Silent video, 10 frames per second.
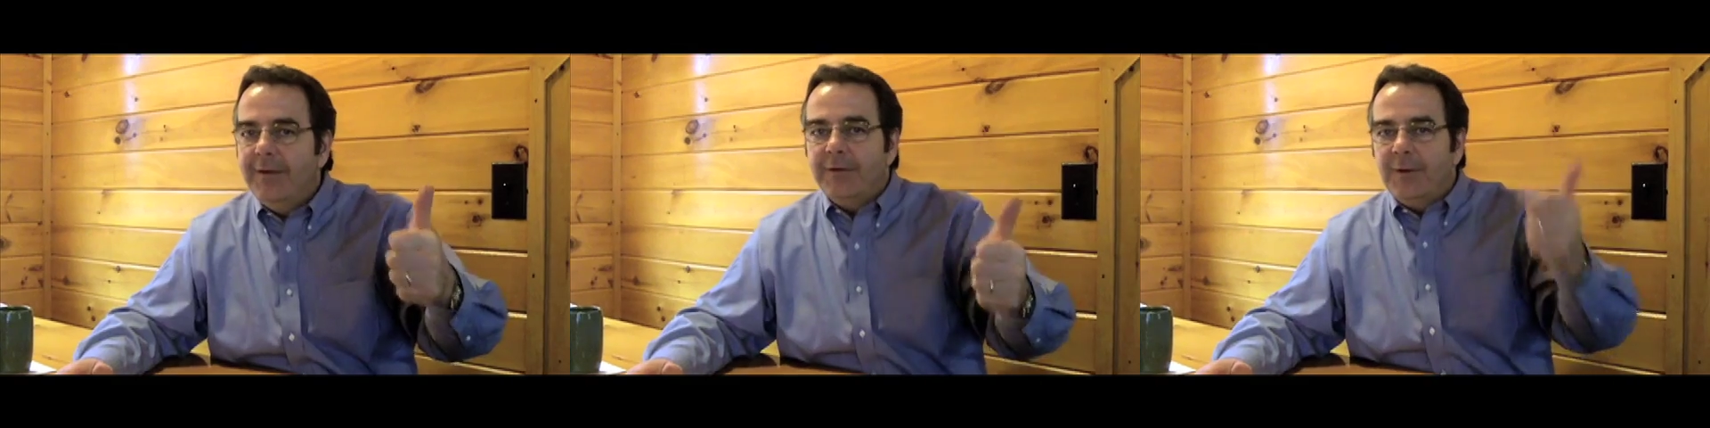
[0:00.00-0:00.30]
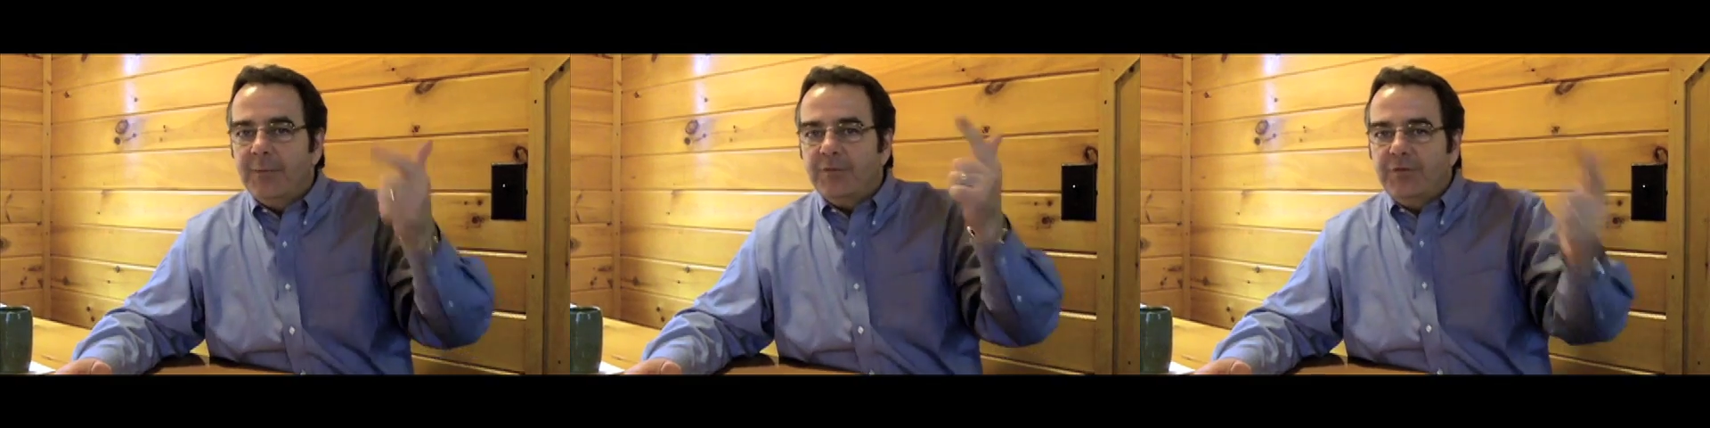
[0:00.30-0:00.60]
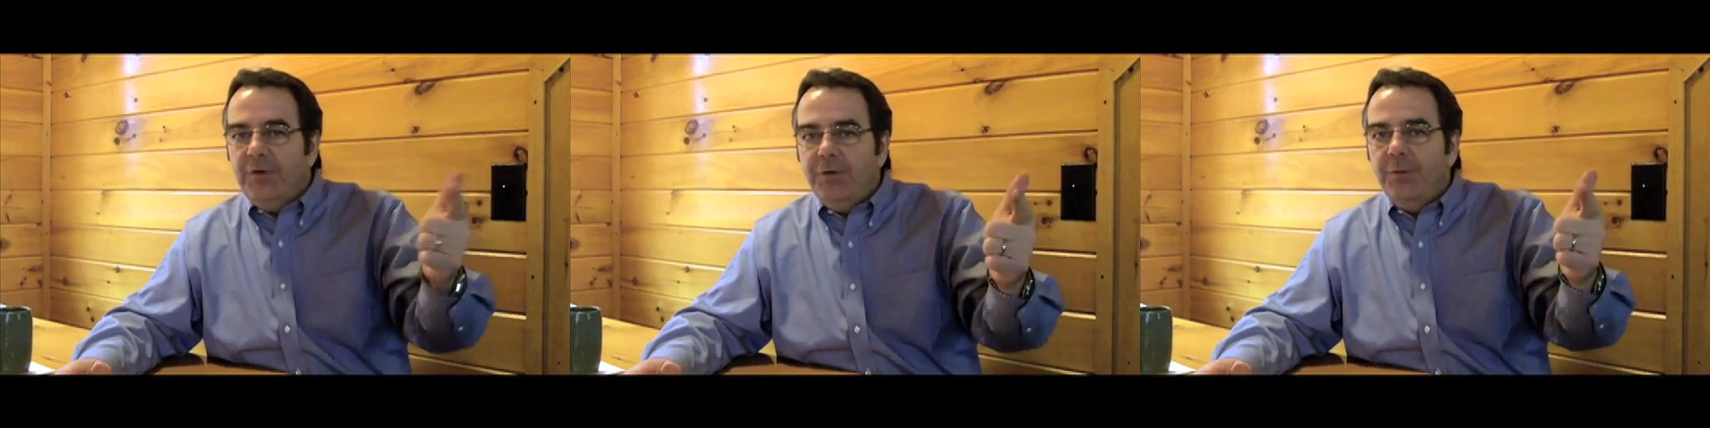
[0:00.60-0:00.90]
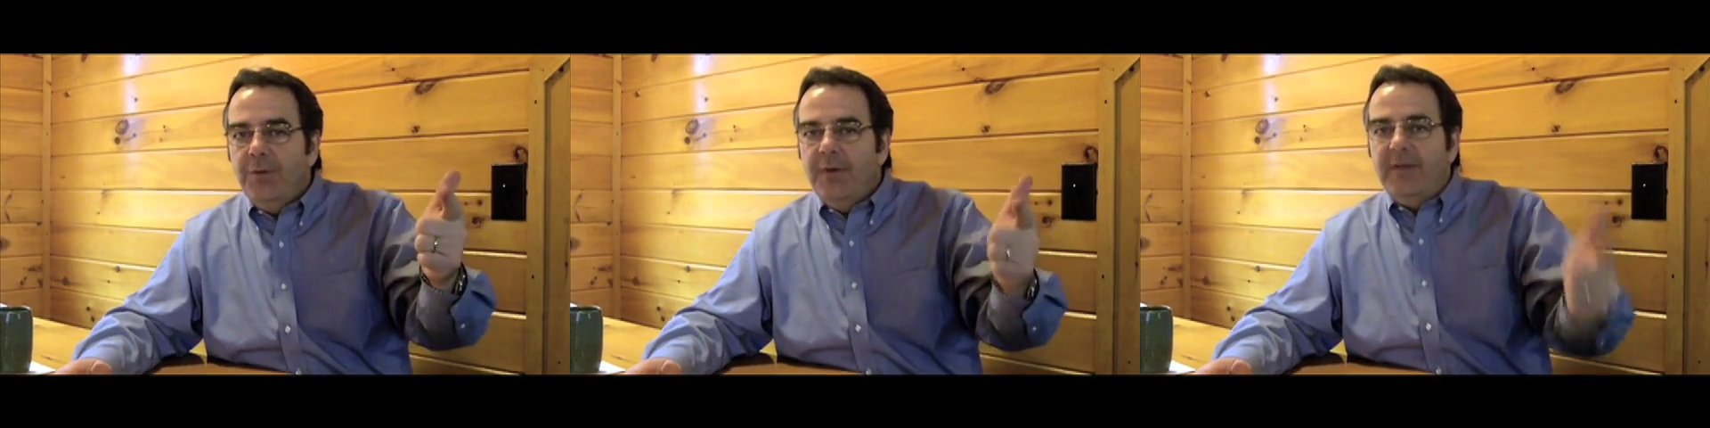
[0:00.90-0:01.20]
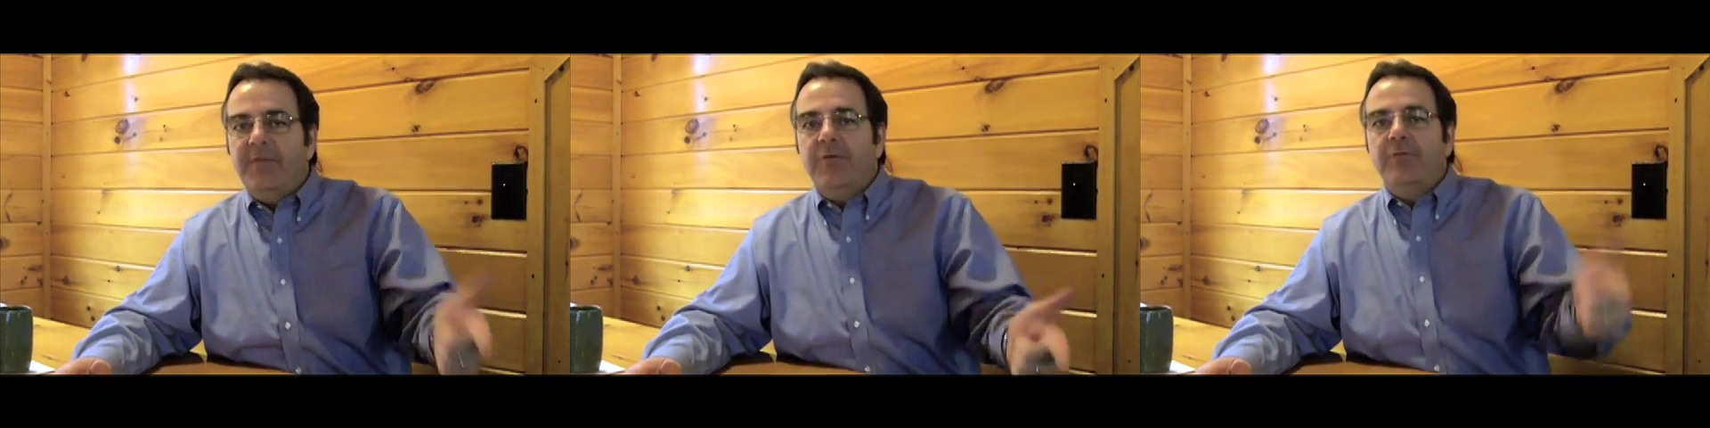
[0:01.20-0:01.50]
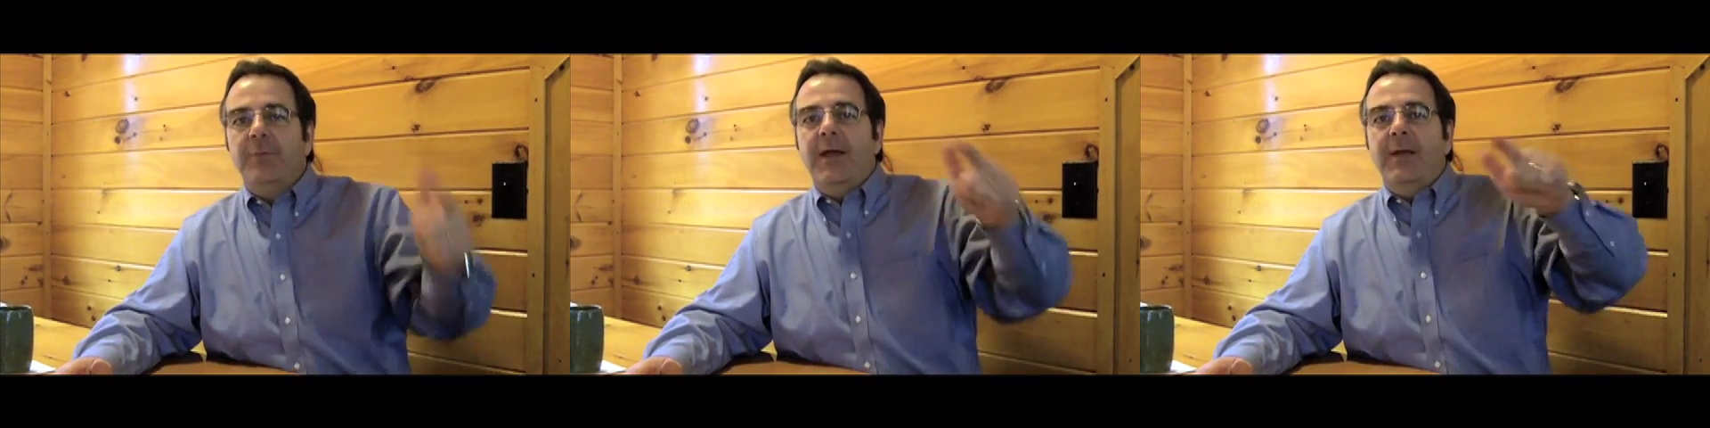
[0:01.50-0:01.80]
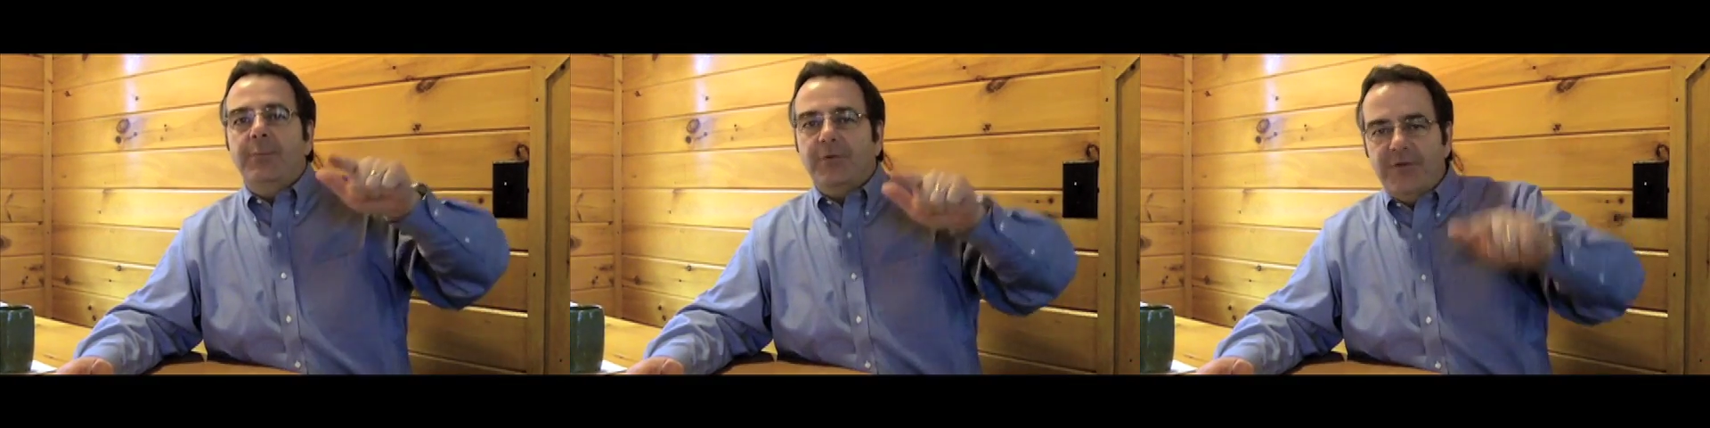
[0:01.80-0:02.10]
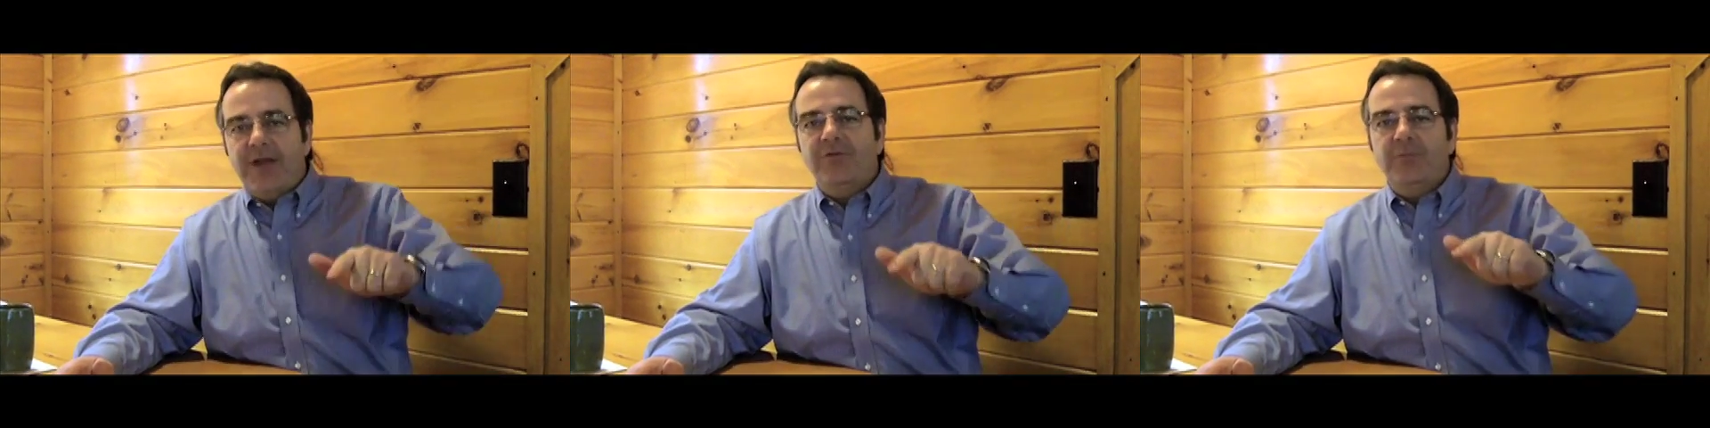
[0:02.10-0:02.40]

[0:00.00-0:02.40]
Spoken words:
Number two, that there's been protection